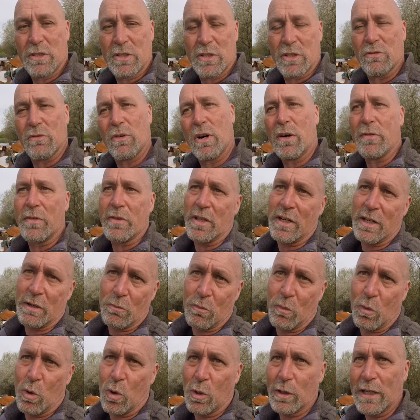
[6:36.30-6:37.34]
so rather than
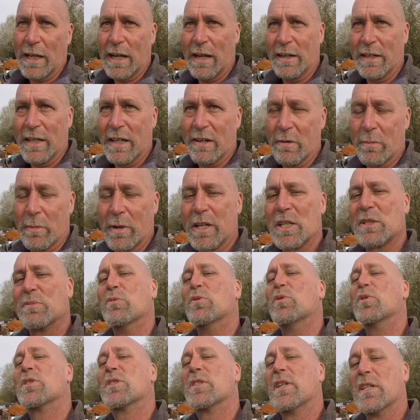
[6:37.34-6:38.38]
him walk down here, it makes
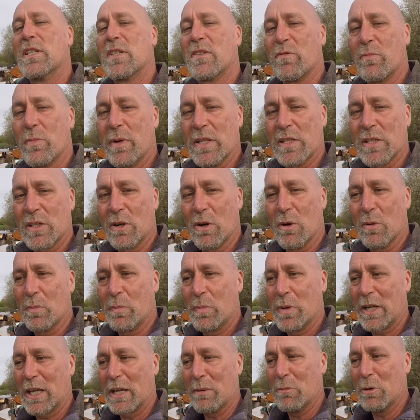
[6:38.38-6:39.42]
more sense for me to go and
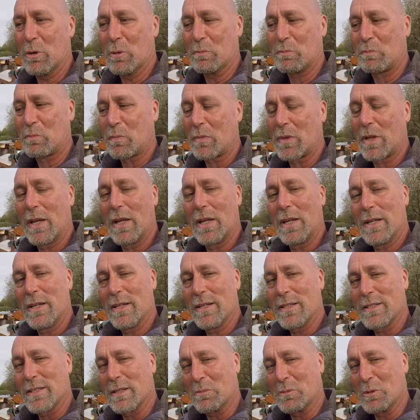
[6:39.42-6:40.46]
pick him up.
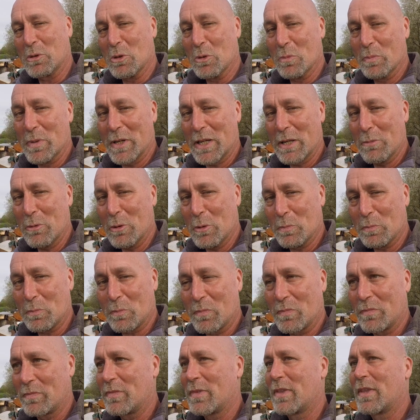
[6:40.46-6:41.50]
So I'm going to go and pick him up.
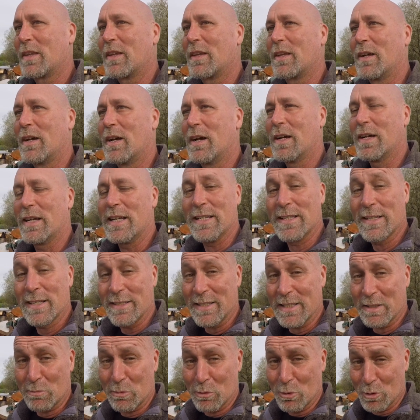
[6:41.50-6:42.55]
He says
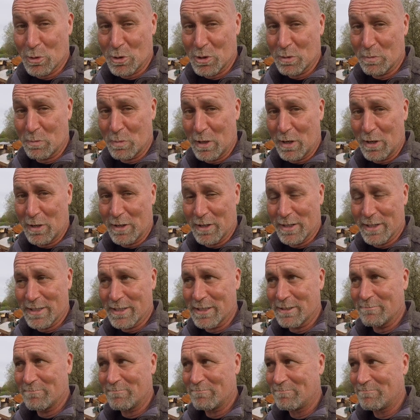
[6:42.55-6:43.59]
he's brought
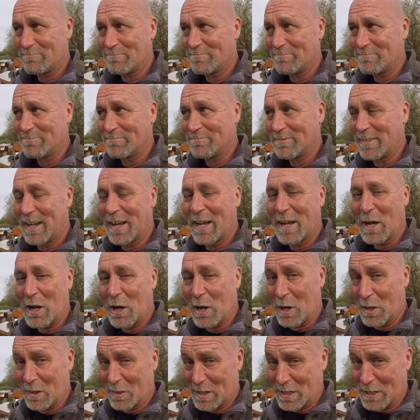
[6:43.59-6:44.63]
supplies.
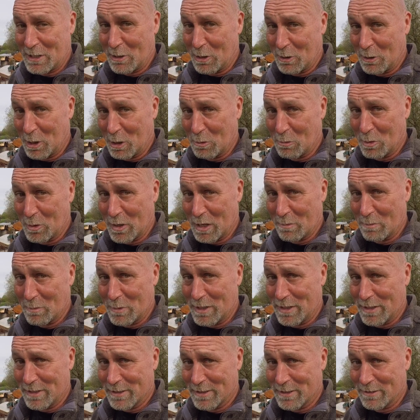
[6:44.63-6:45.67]
I think I know what that
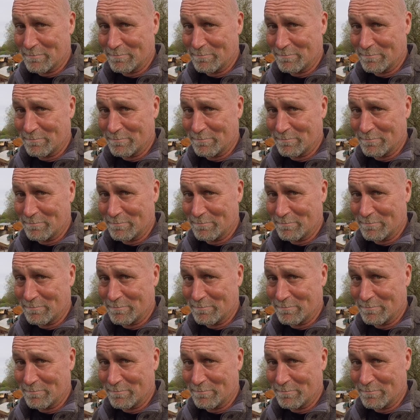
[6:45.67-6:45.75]
means.